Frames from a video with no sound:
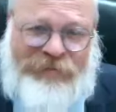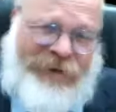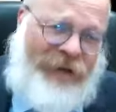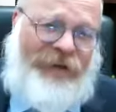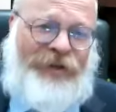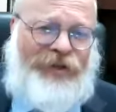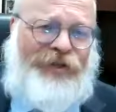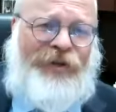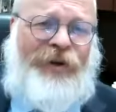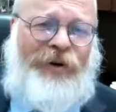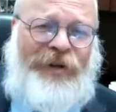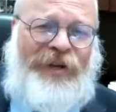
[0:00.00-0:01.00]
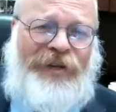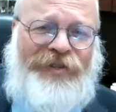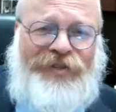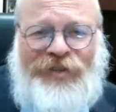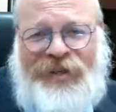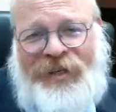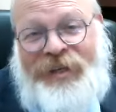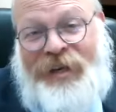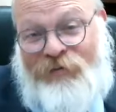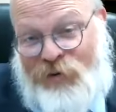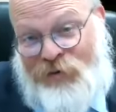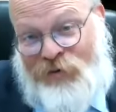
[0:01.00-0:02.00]
I'm telling you the story is,
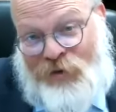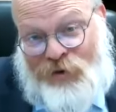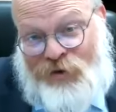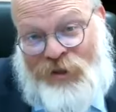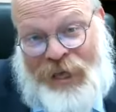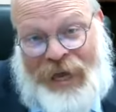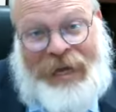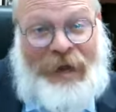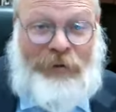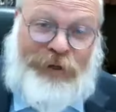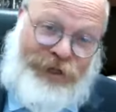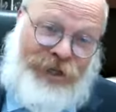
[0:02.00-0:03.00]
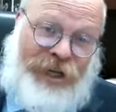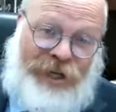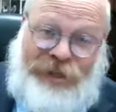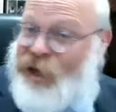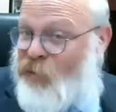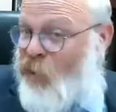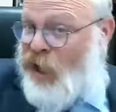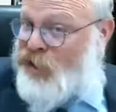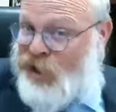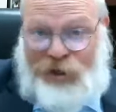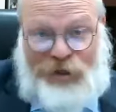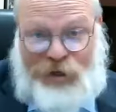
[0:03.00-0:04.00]
if you that guy was sitting there
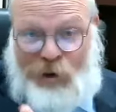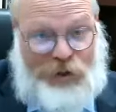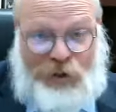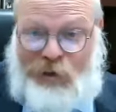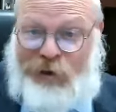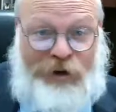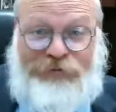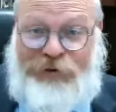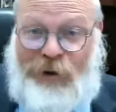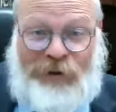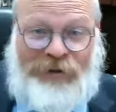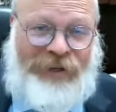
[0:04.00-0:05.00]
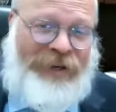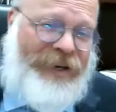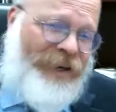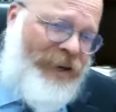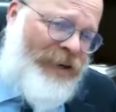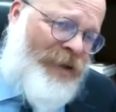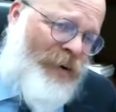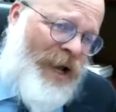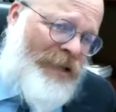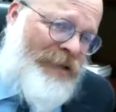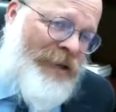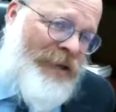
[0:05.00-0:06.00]
watching this whole story unfold, had no
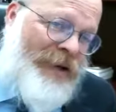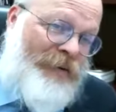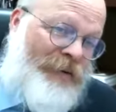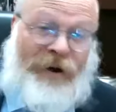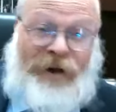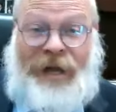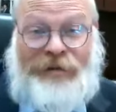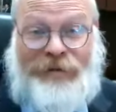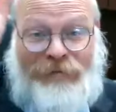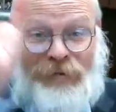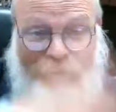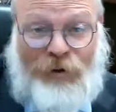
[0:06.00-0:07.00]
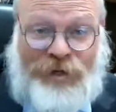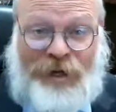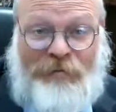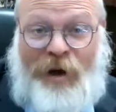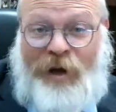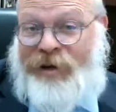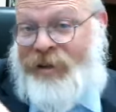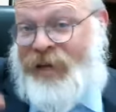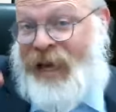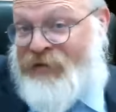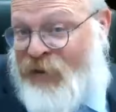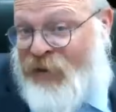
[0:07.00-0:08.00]
idea. One guy's losing money, another
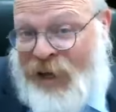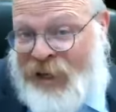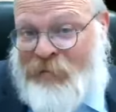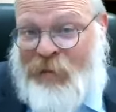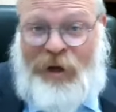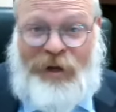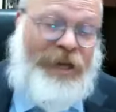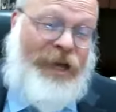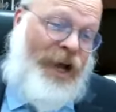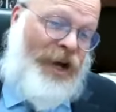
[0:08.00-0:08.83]
guy's finding money,